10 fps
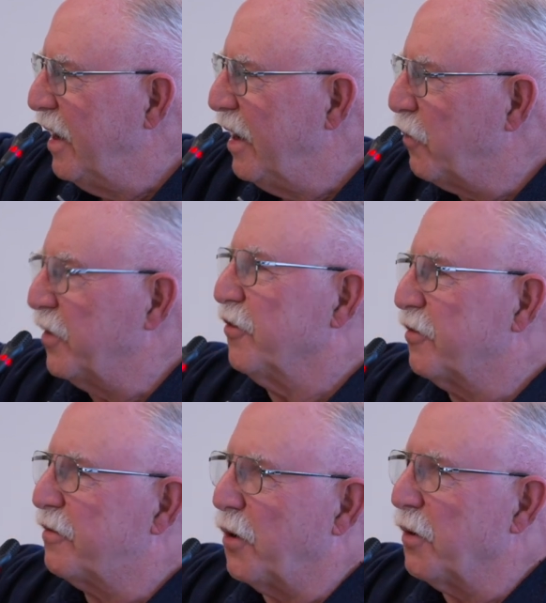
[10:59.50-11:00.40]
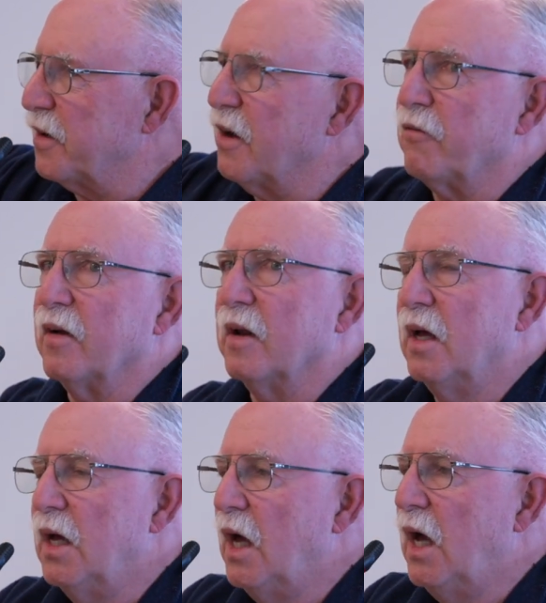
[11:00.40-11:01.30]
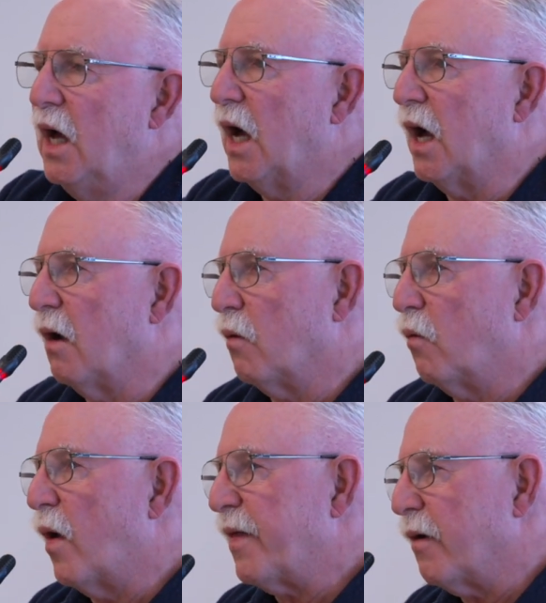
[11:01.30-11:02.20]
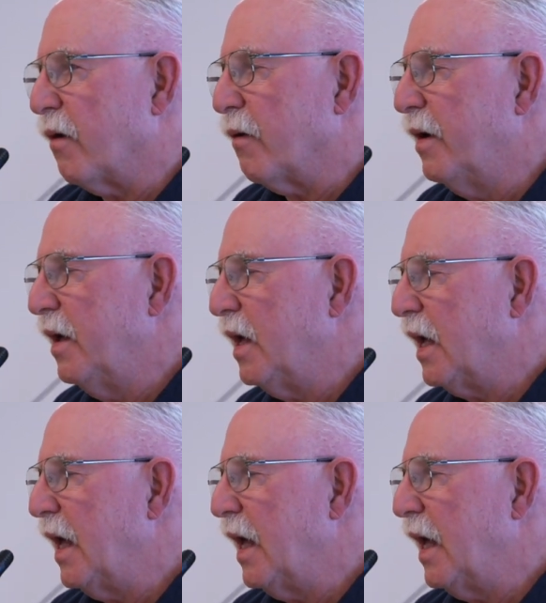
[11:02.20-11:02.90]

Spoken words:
which is totally different. Weather,